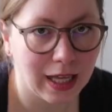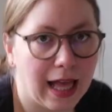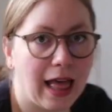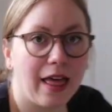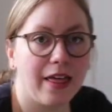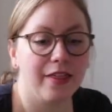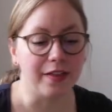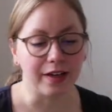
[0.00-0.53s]

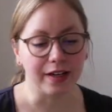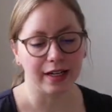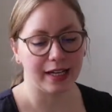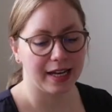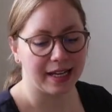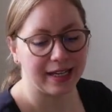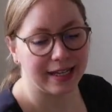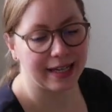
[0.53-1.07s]
The
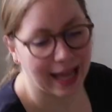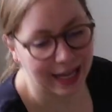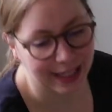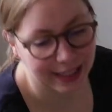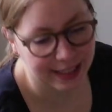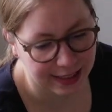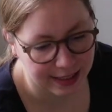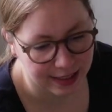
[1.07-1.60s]

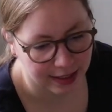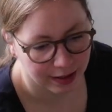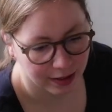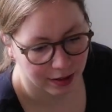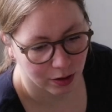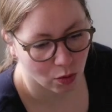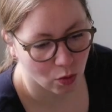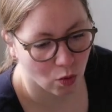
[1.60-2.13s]
next
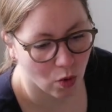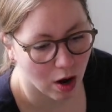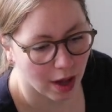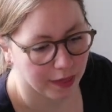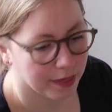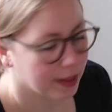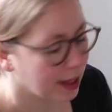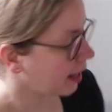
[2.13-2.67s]

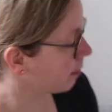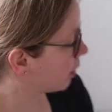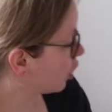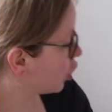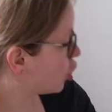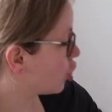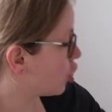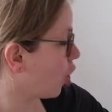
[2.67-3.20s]
one that I'm going to
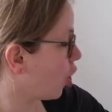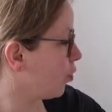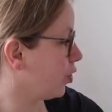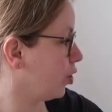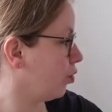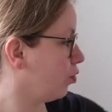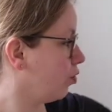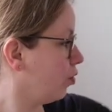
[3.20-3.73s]
show
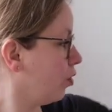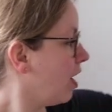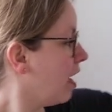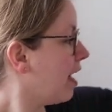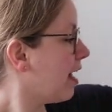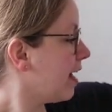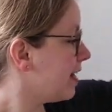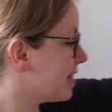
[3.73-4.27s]
you
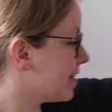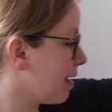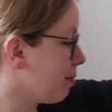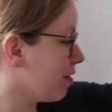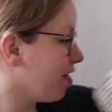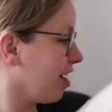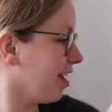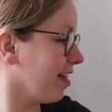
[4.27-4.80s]
is
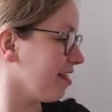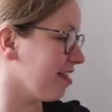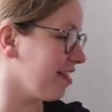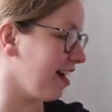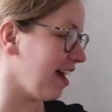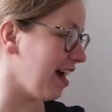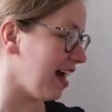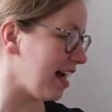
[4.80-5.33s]
something
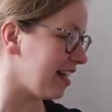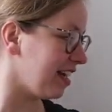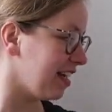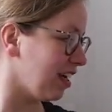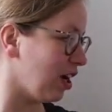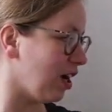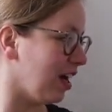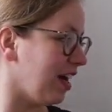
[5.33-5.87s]
that
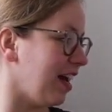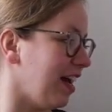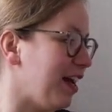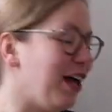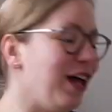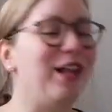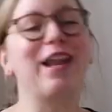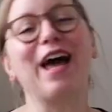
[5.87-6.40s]

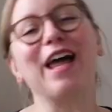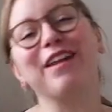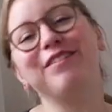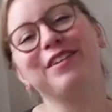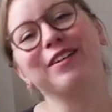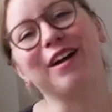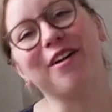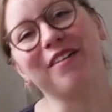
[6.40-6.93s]
a lot of
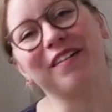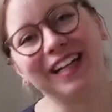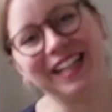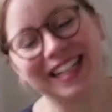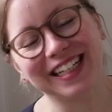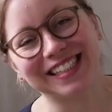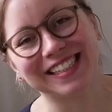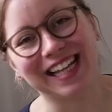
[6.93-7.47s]
you got really
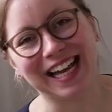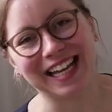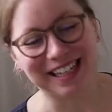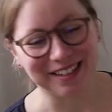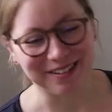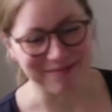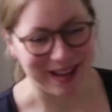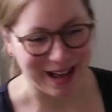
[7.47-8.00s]

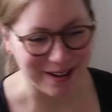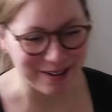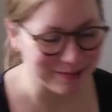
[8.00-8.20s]
excited about,